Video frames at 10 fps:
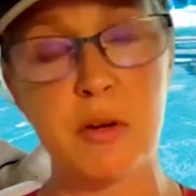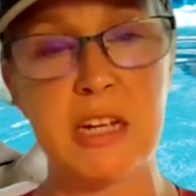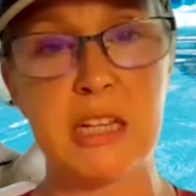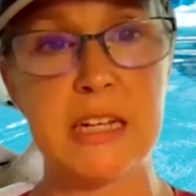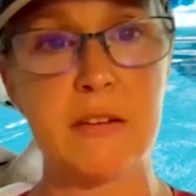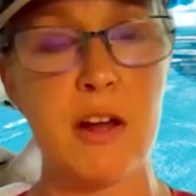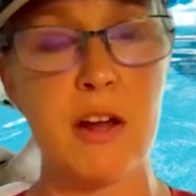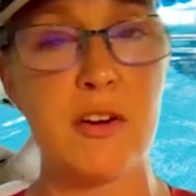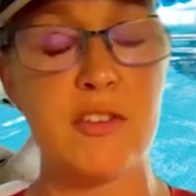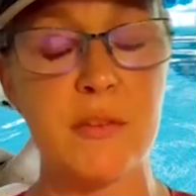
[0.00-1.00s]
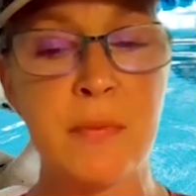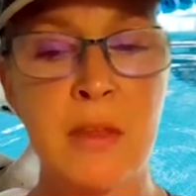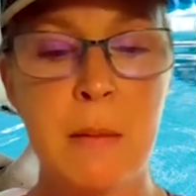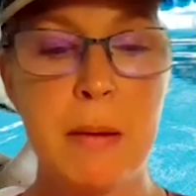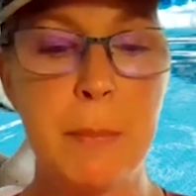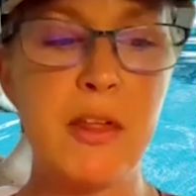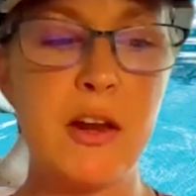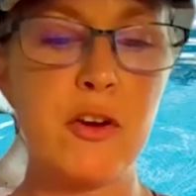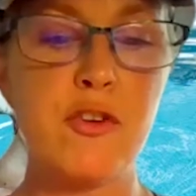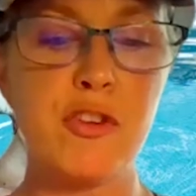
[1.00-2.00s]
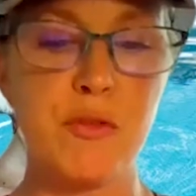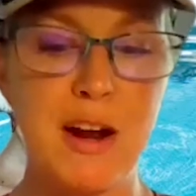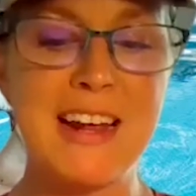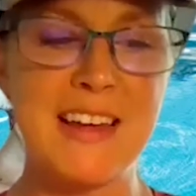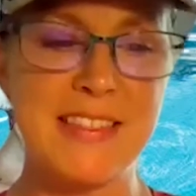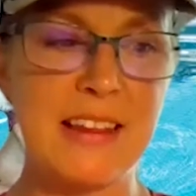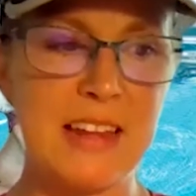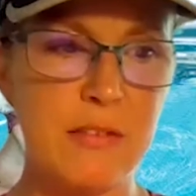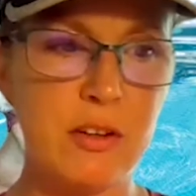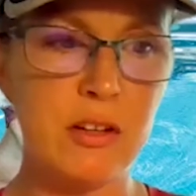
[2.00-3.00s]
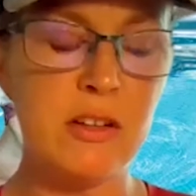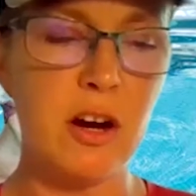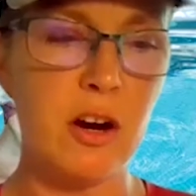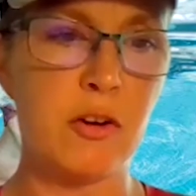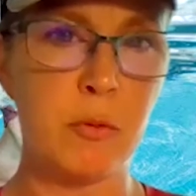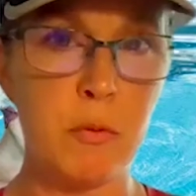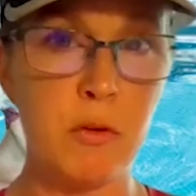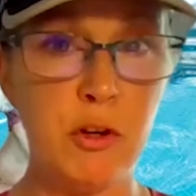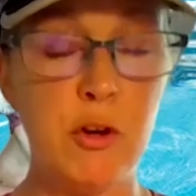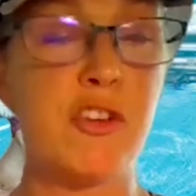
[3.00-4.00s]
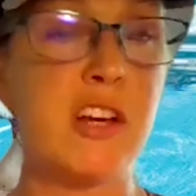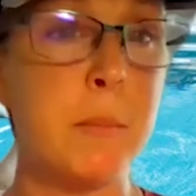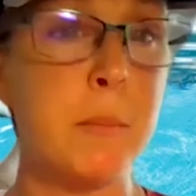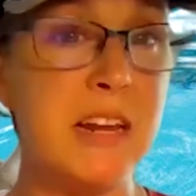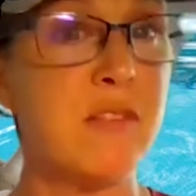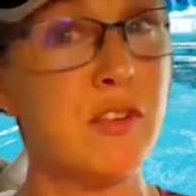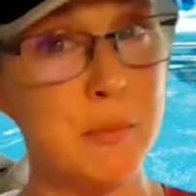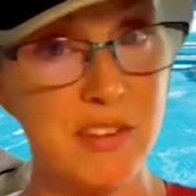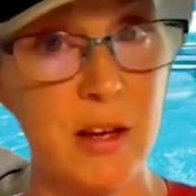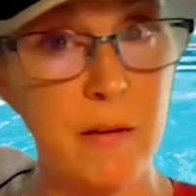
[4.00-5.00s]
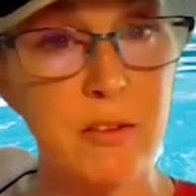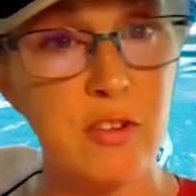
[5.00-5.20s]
elite runners. And people that are usually running at that level are usually competing for themselves.